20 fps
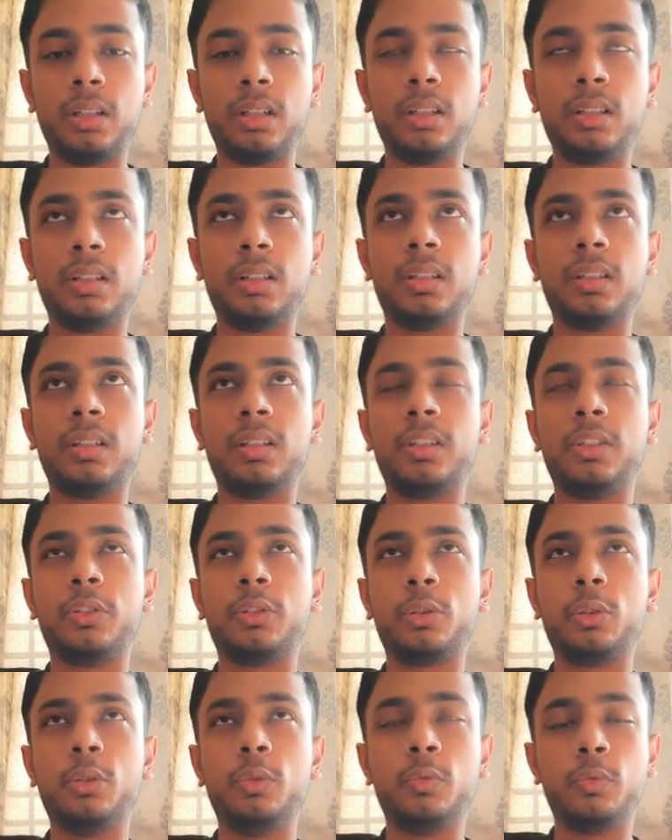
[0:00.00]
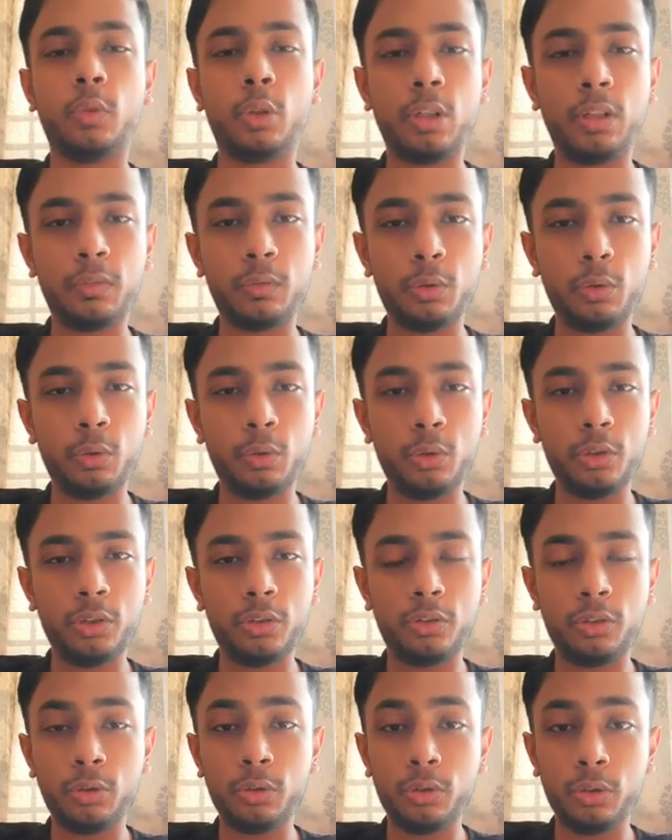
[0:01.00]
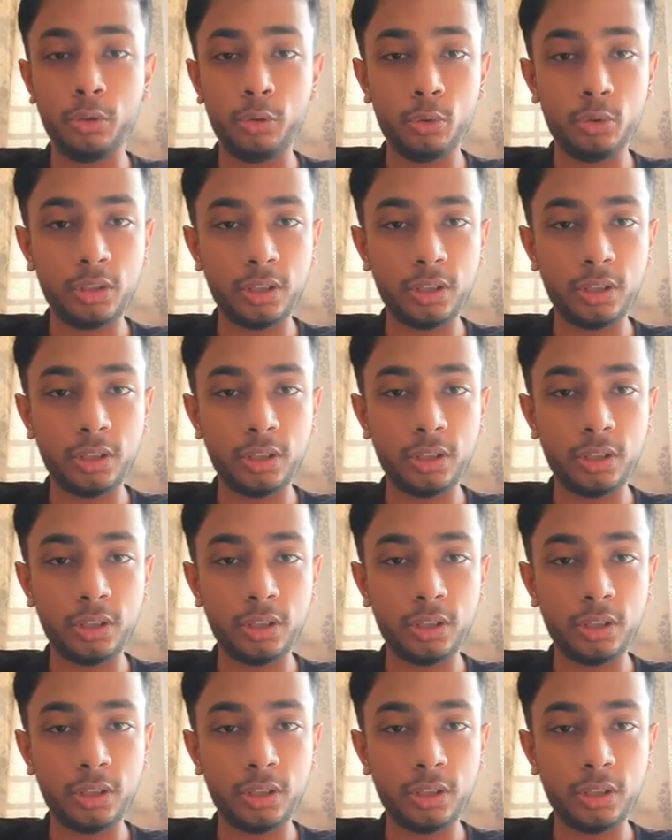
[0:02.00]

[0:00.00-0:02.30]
what you have to do is you